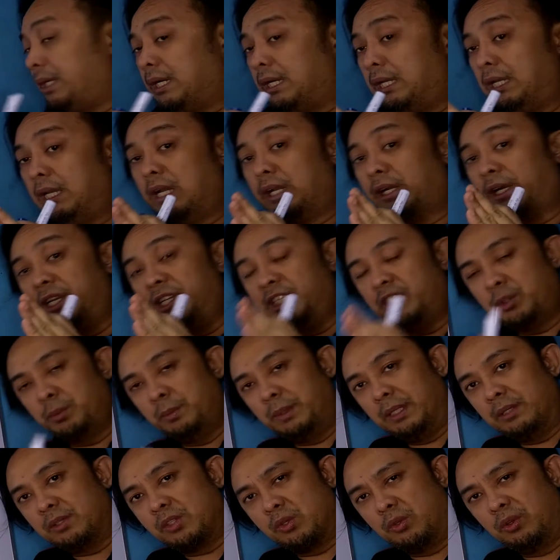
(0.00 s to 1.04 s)

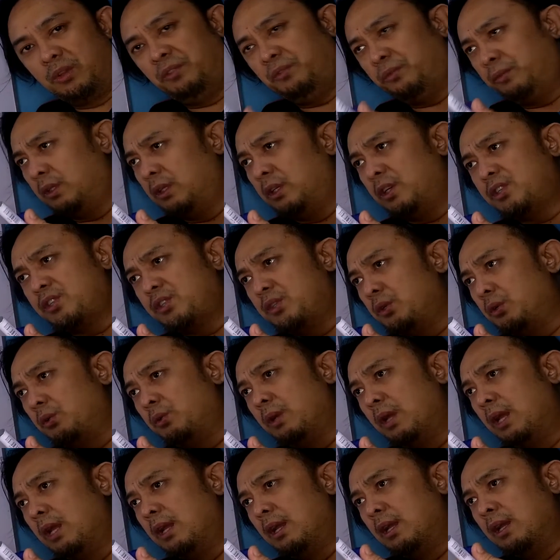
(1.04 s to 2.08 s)
arrangement, so if there's
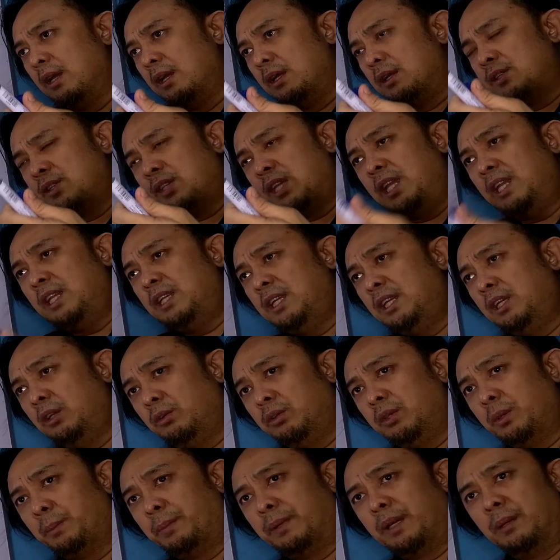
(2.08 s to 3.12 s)
no saying
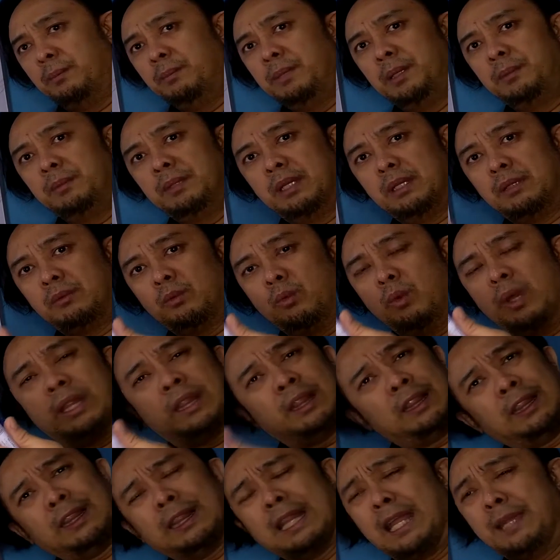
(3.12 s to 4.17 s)
on the problem that
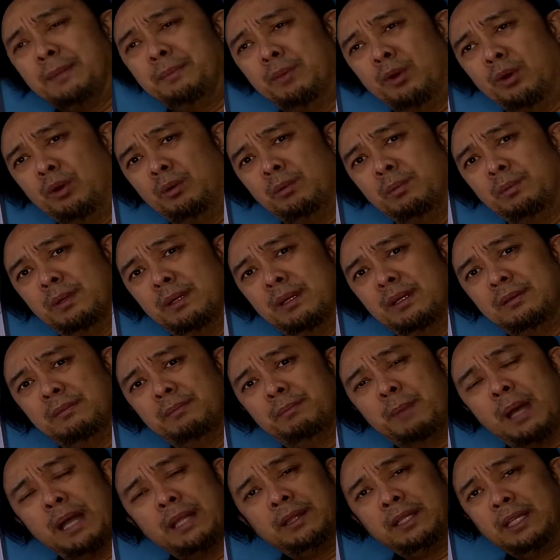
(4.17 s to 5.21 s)
what type of
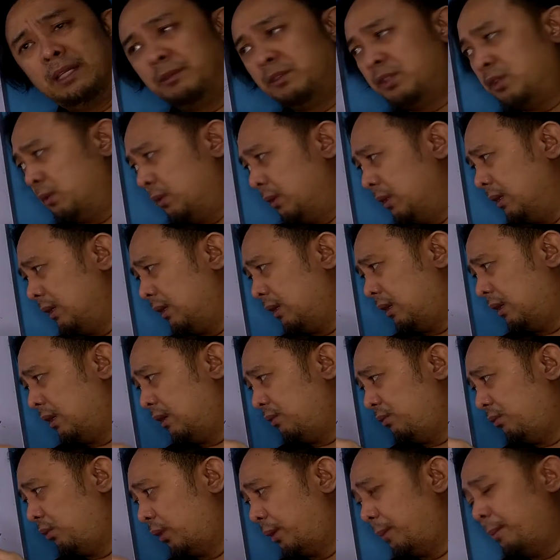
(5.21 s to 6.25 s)
bundles,
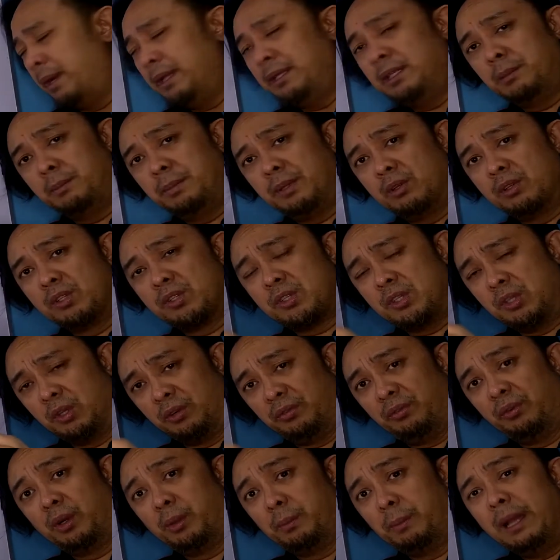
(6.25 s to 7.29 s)
4 bundle, because your
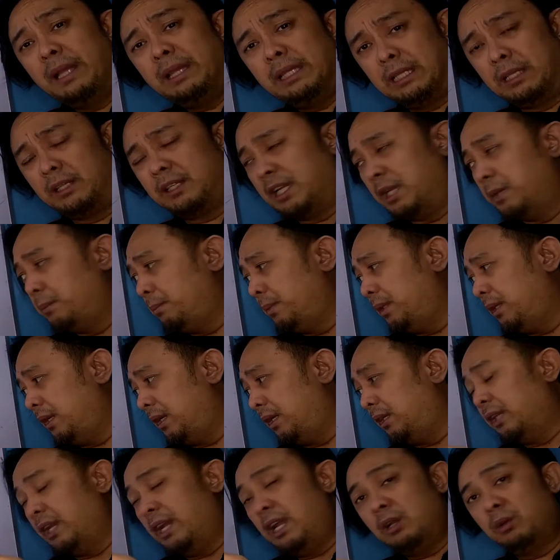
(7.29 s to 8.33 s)
4 bundle can be
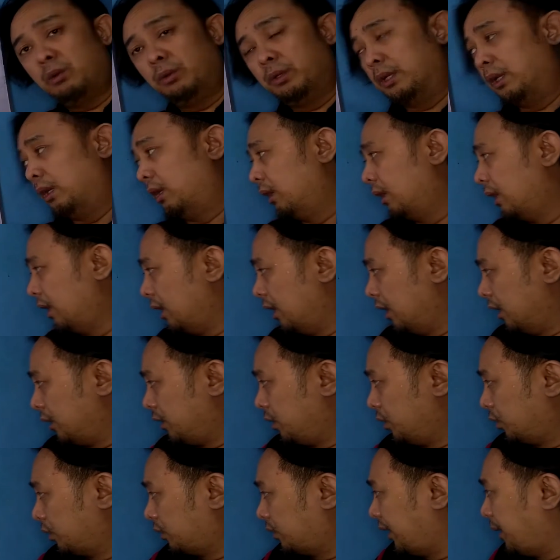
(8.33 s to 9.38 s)
a diagonal,
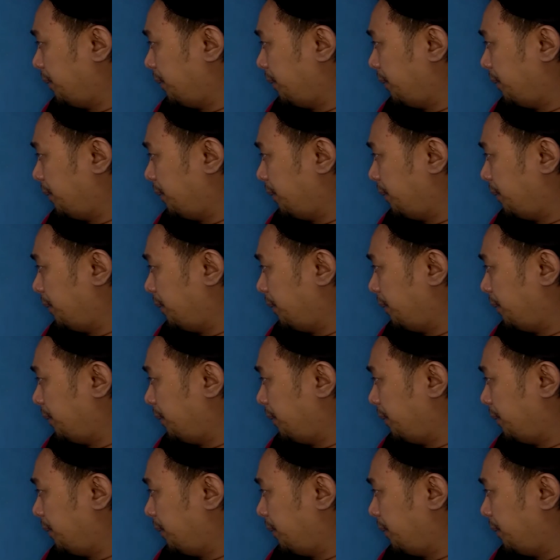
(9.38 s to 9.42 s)
your 3